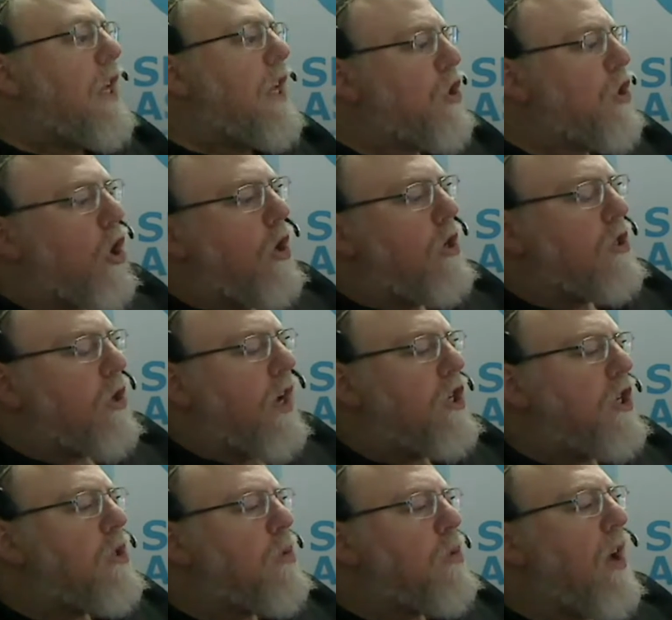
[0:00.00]
So I
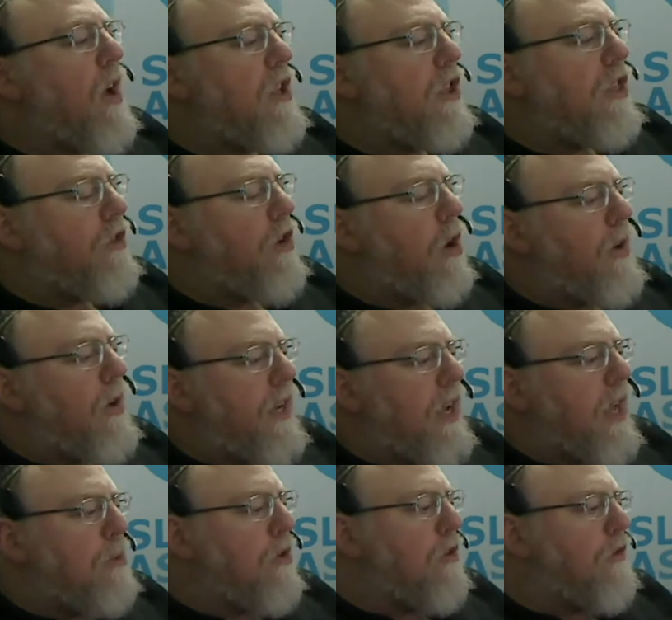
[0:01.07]
just wanted to throw in a
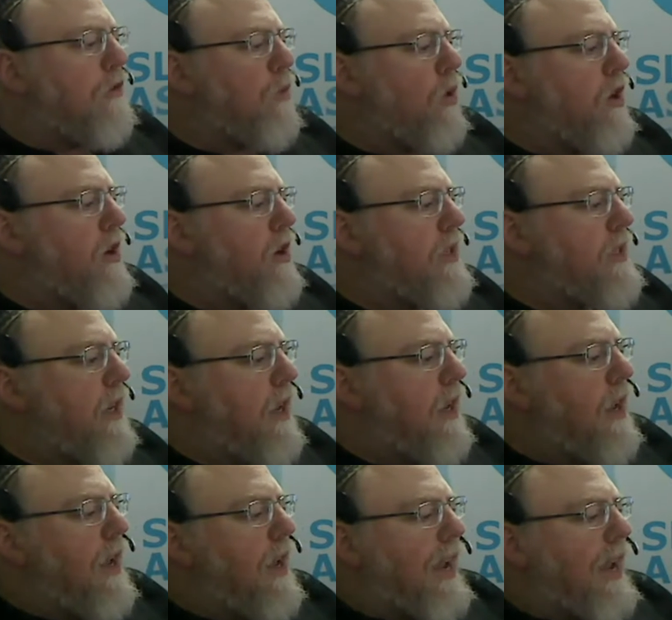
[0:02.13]
couple of words.
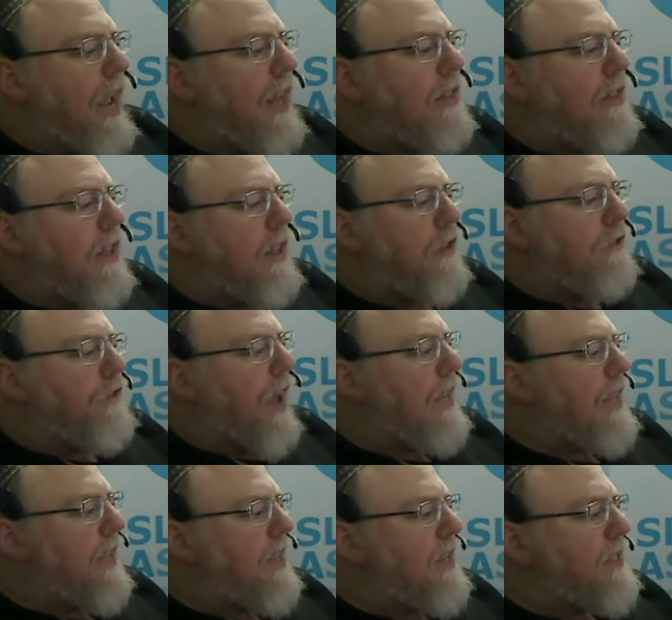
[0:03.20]
Again, the
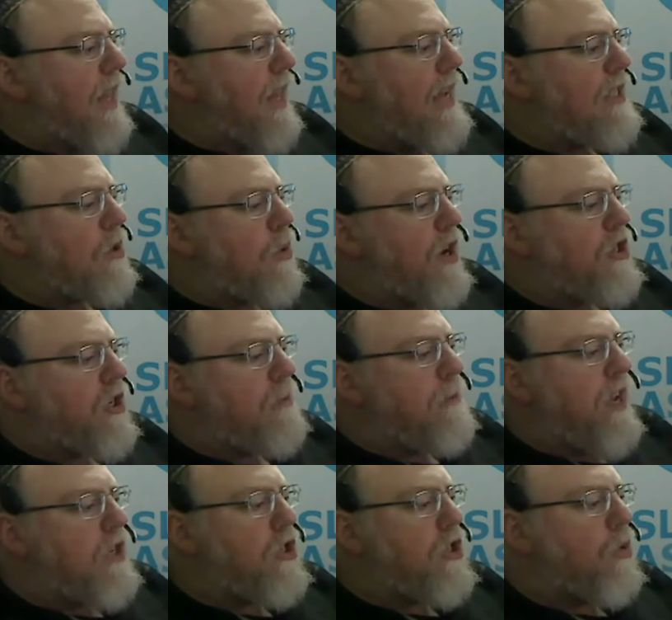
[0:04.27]
fact that this last question
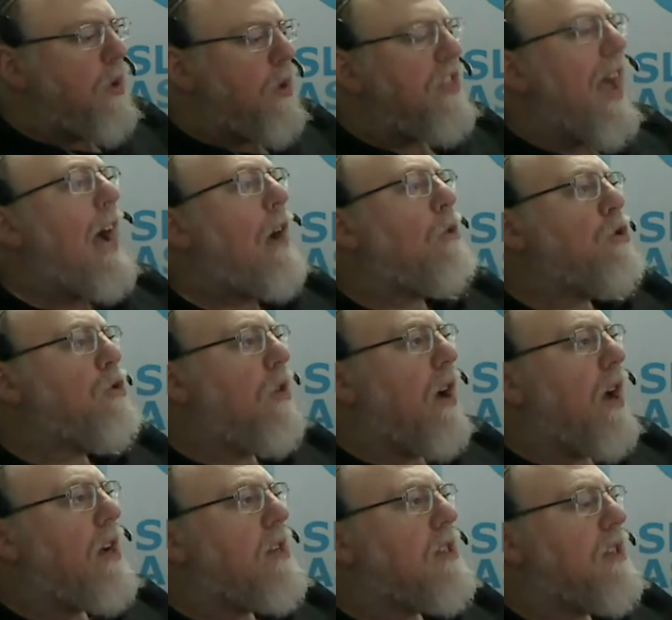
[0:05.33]
mentioned without
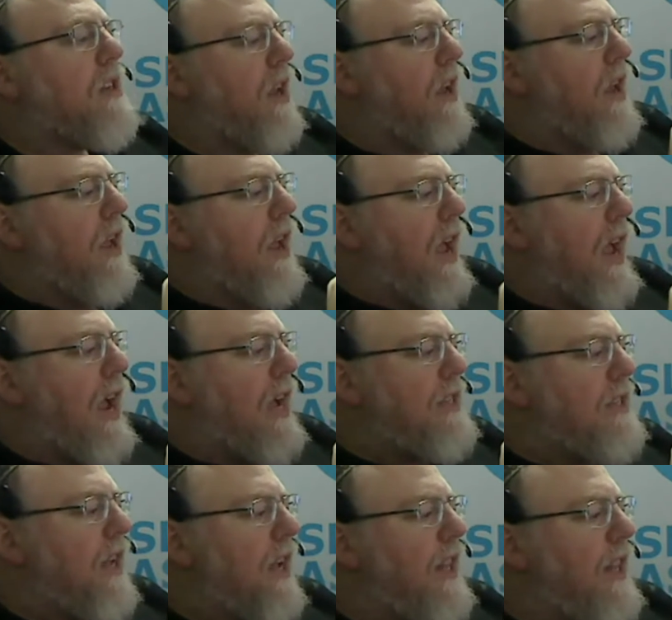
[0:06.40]
drugs,
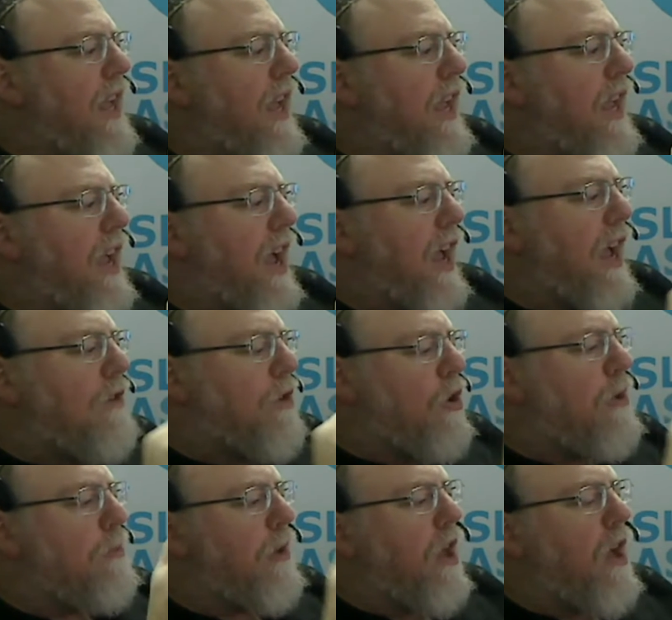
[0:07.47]
and I
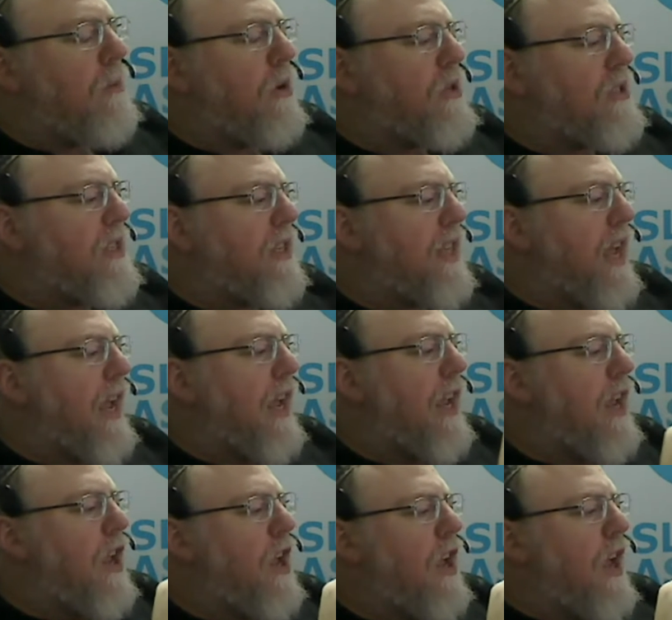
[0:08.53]
wrote a blog post today
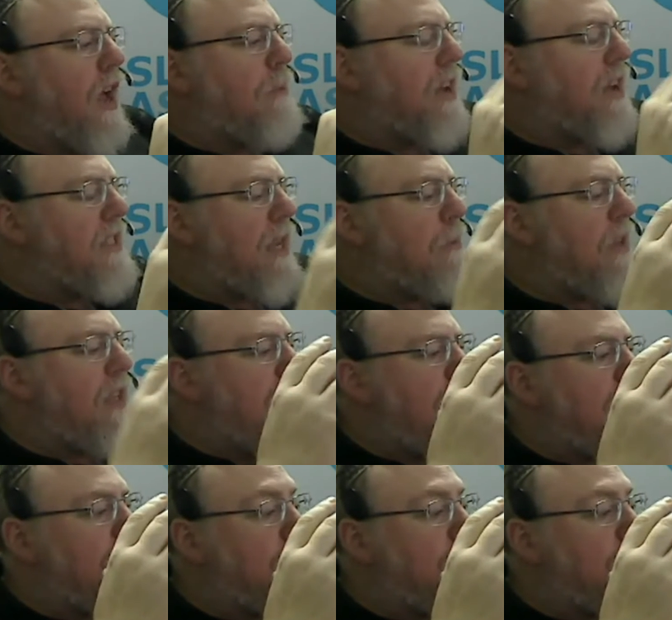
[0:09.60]
about something that